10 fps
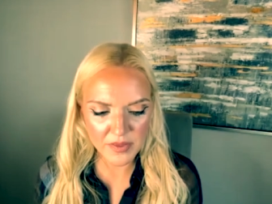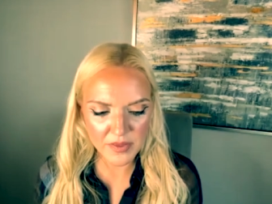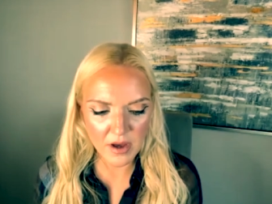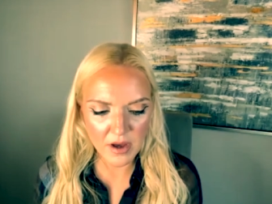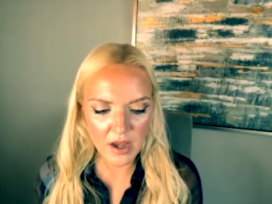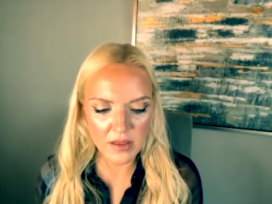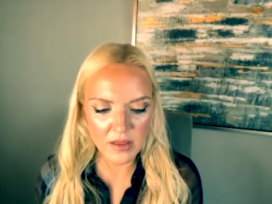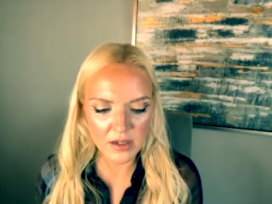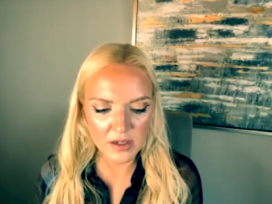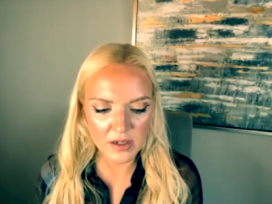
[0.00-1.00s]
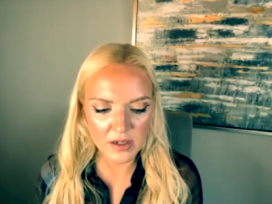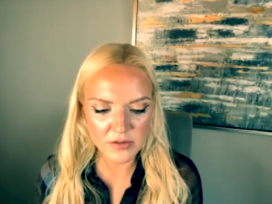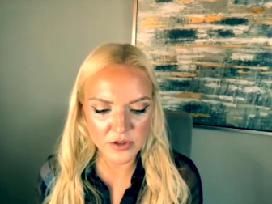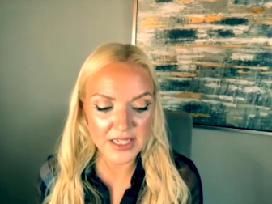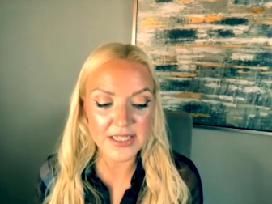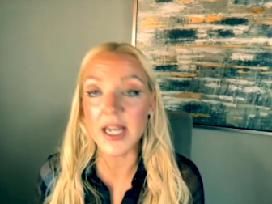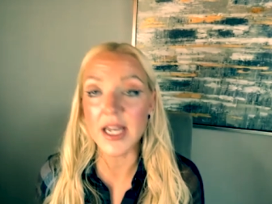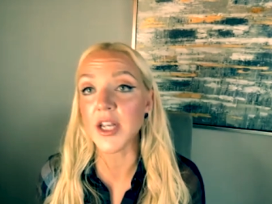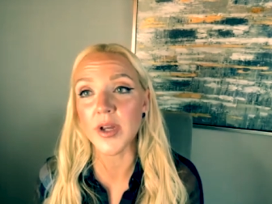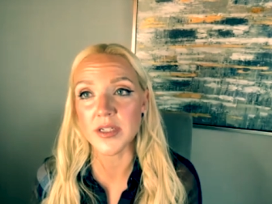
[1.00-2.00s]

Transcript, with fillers: about the guy that is just continuing